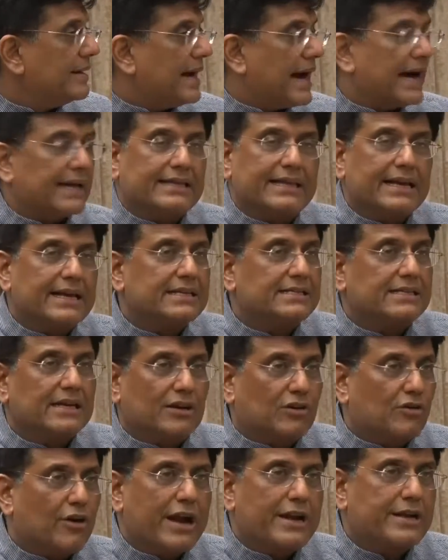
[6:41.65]
I think is a
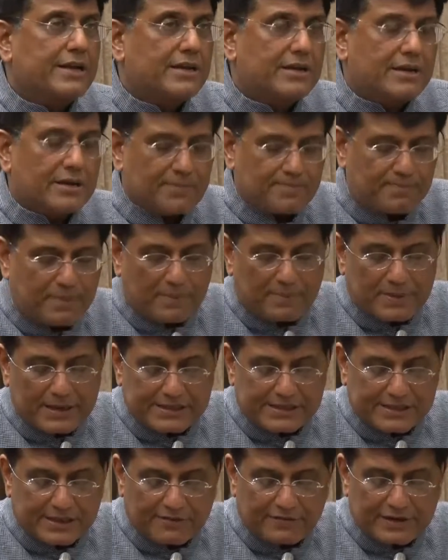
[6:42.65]
great
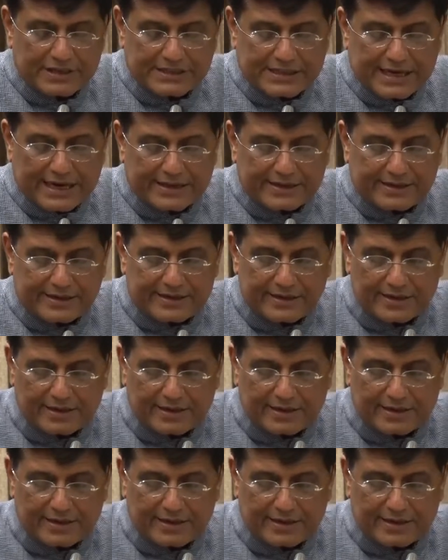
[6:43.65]
public service that